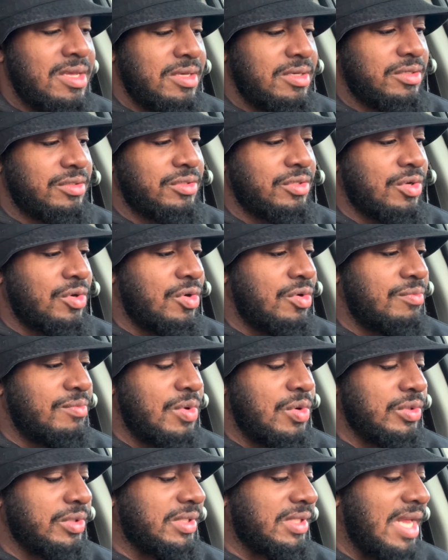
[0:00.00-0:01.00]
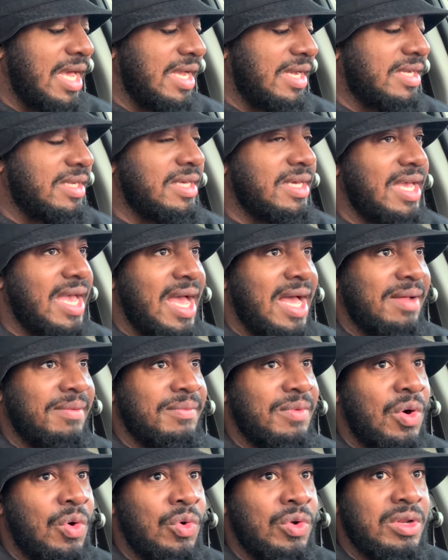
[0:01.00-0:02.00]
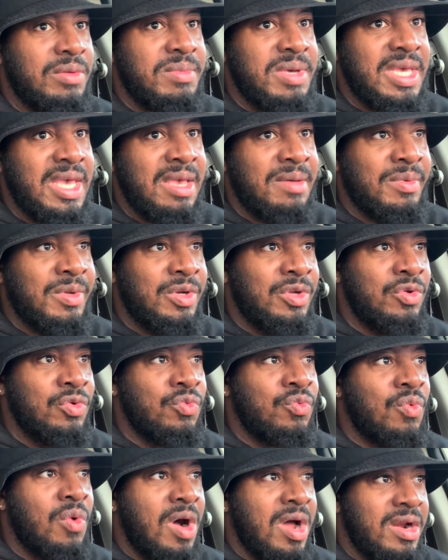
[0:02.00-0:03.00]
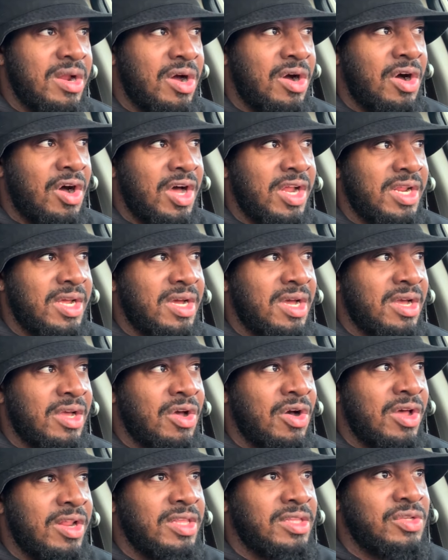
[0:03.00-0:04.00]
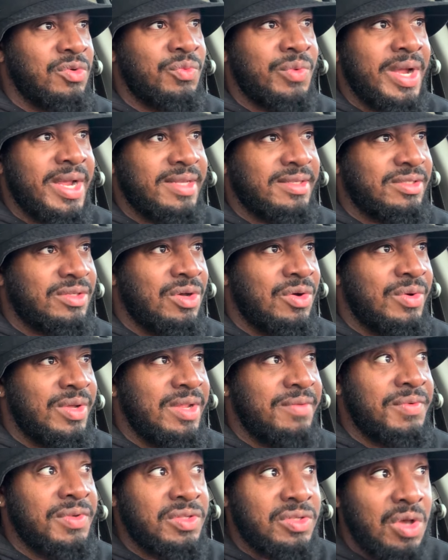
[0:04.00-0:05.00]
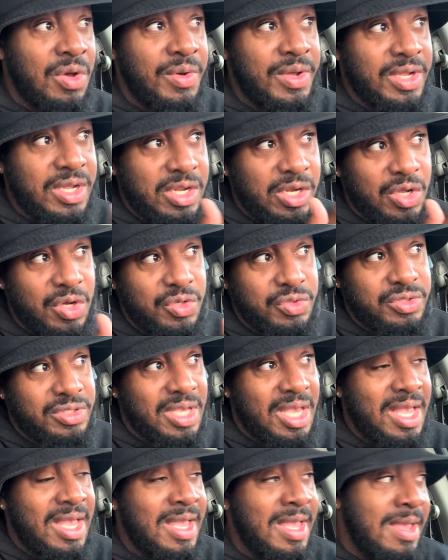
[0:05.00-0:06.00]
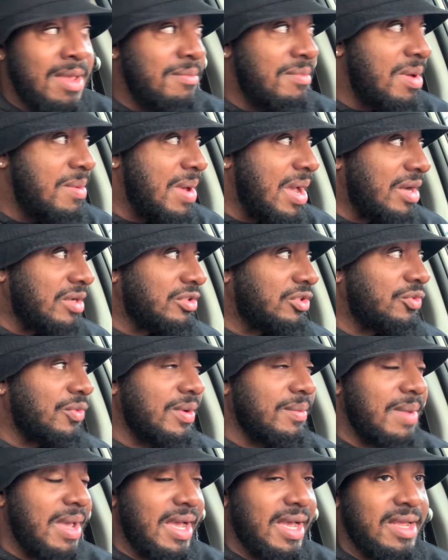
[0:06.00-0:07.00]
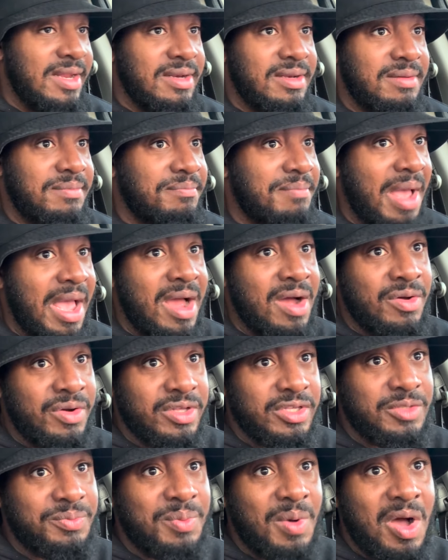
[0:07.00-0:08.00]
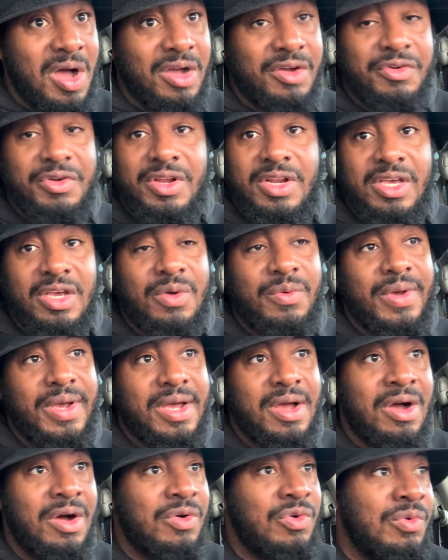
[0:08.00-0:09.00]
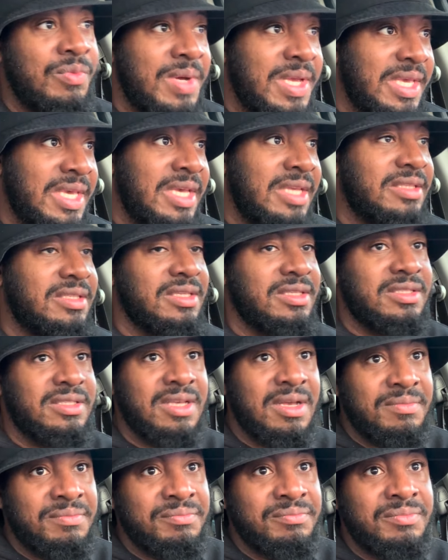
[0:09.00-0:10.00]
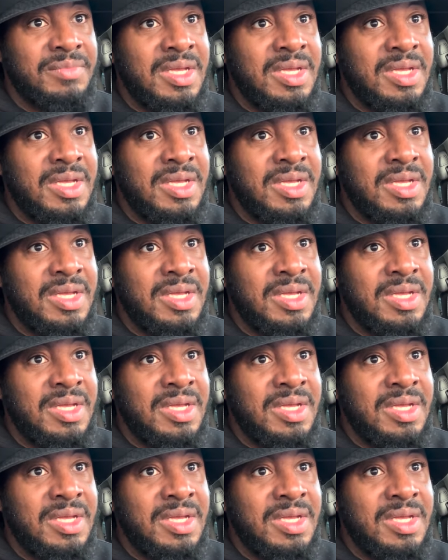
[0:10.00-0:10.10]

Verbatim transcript: So most likely I'll only be able to do one order according to where it's going. If it's going close, Maybe I could swing back and bang out a Spark really quick or Uber Eats or something.